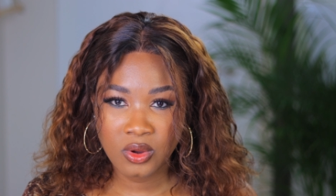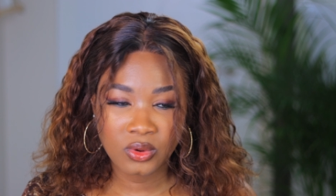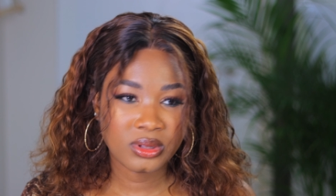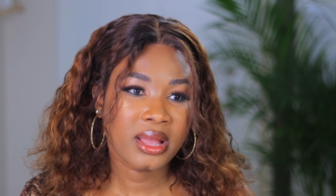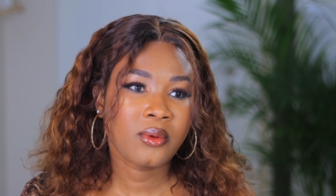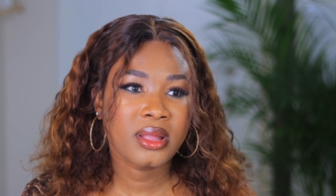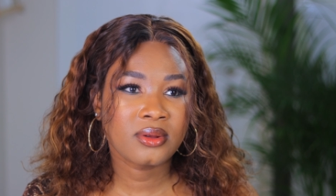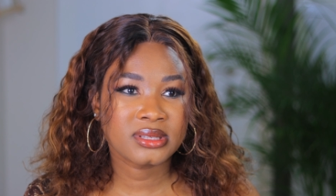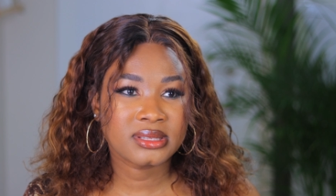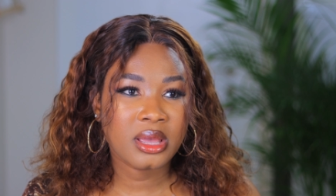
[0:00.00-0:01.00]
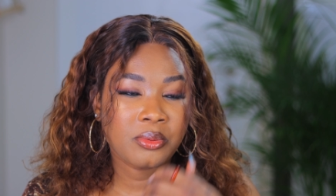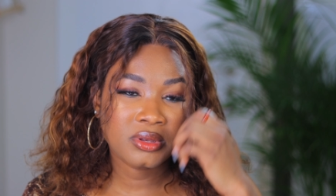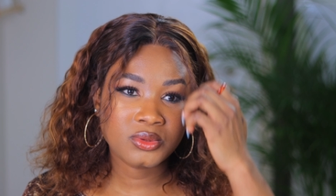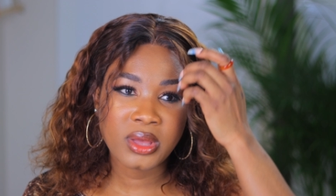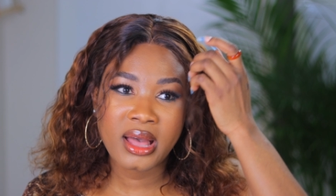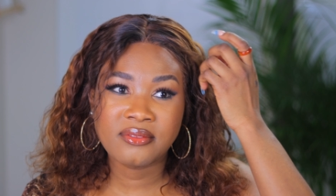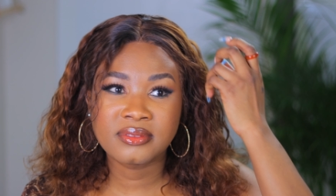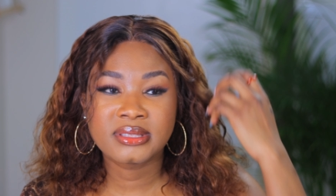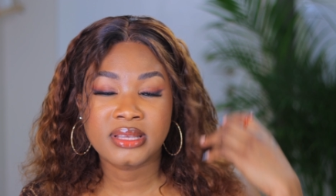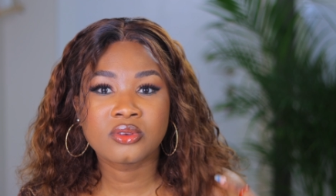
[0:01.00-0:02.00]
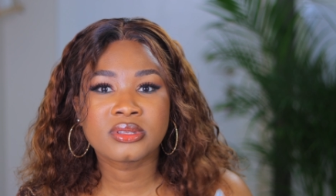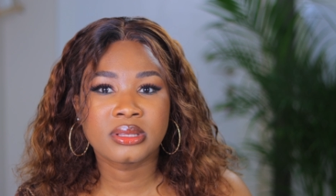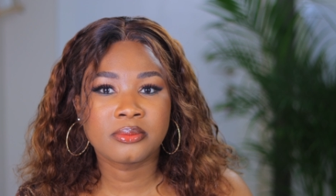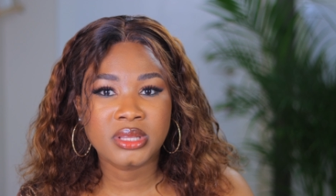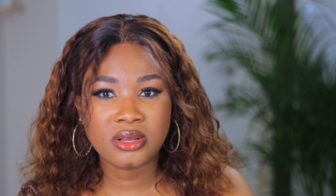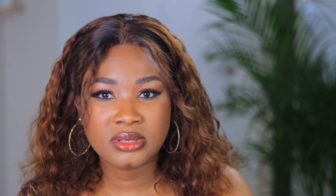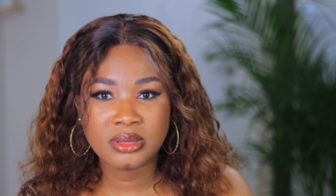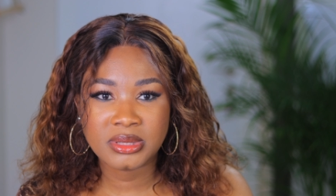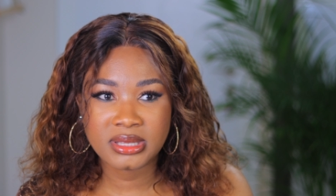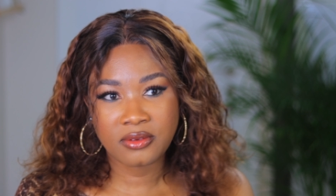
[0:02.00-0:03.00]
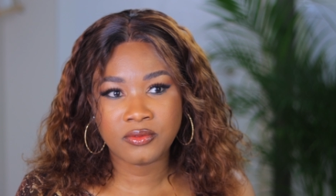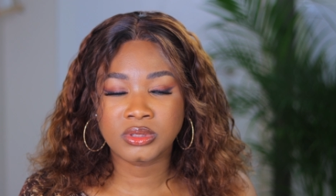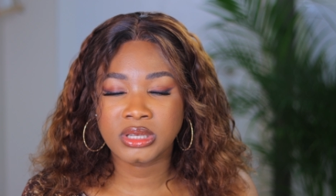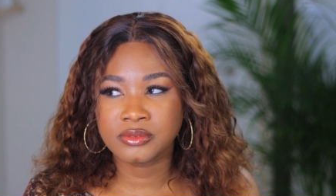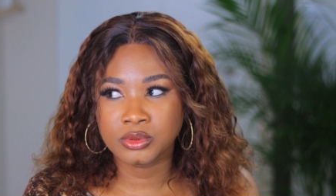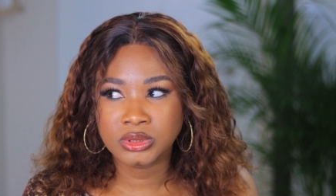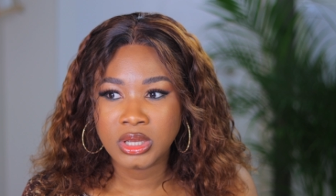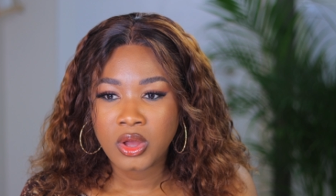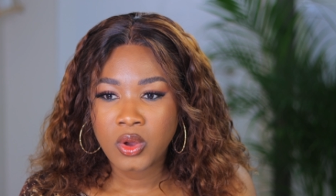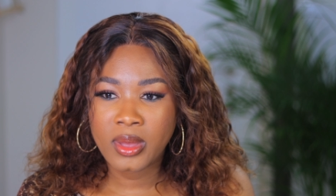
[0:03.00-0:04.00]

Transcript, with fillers: call. Like when I was in Cyprus, we had Telsim. Telsim is like Vodafone.